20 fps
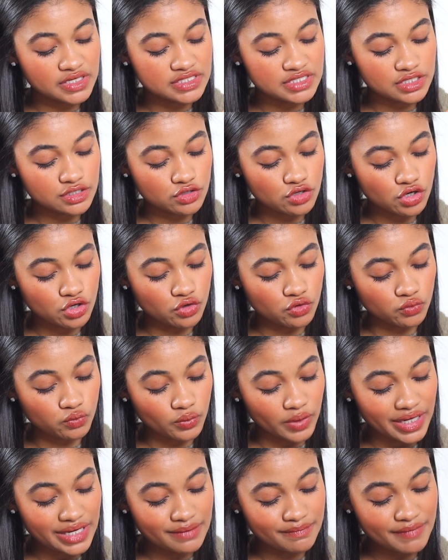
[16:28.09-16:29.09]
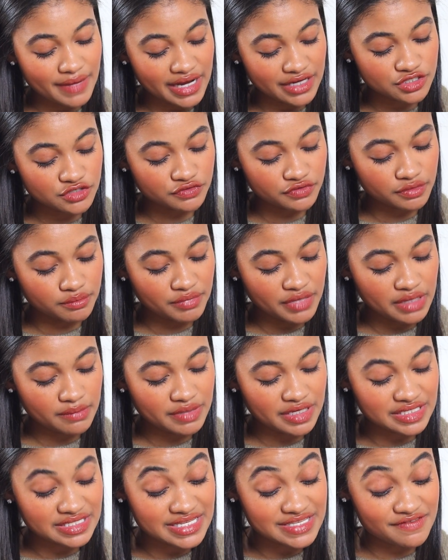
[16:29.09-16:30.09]
isn't a great match for me
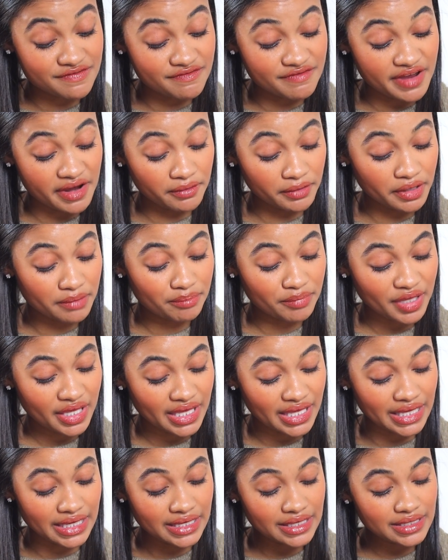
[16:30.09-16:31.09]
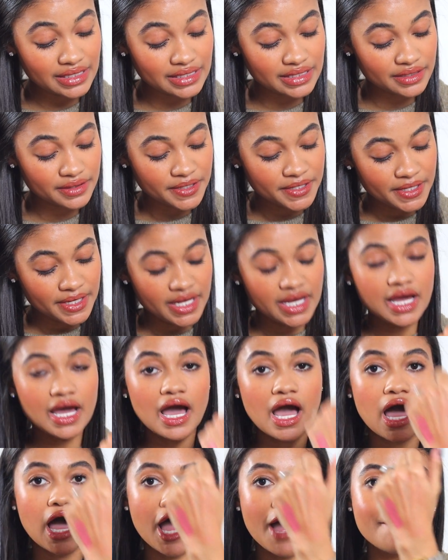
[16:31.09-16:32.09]
because it's very pink.
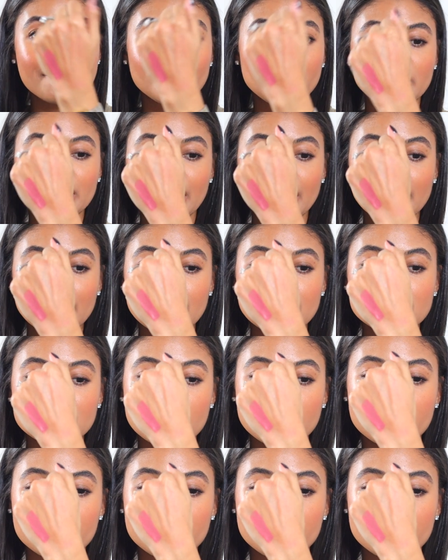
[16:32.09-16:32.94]
Um, but it is a